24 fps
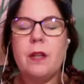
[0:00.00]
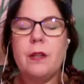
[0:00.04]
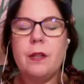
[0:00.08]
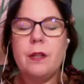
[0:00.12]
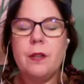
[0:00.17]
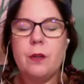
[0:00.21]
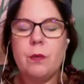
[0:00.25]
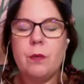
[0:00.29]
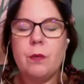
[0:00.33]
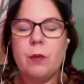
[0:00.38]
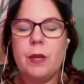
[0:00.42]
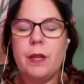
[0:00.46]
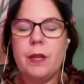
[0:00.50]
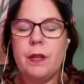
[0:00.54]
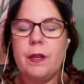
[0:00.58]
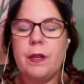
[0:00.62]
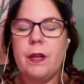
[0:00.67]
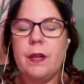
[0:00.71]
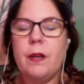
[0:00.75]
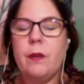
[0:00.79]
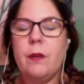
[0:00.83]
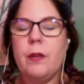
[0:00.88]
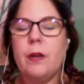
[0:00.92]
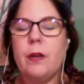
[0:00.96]
her right
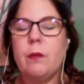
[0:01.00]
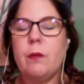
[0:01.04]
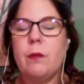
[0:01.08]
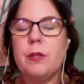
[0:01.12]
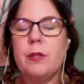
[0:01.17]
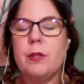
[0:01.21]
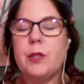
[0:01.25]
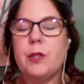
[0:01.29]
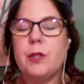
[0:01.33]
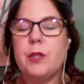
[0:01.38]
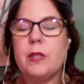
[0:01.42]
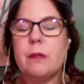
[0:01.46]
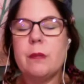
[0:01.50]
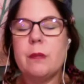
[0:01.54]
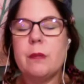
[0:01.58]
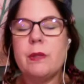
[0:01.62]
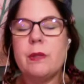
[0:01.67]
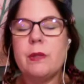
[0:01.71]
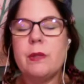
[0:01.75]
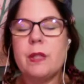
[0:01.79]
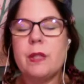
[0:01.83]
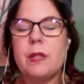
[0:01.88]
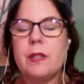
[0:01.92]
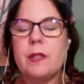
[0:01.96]
now that when she
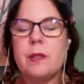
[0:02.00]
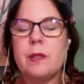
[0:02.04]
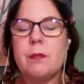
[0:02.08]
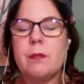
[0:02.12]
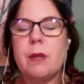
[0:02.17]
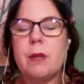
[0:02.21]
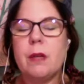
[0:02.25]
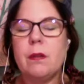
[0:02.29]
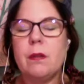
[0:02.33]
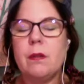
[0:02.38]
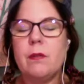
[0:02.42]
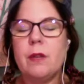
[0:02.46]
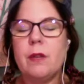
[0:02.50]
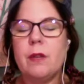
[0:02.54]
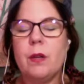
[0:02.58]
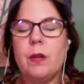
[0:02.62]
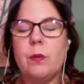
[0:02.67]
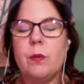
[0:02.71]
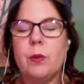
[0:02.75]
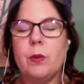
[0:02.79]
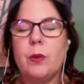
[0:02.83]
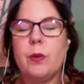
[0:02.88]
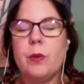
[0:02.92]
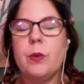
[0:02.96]
smells that smell of Elwood,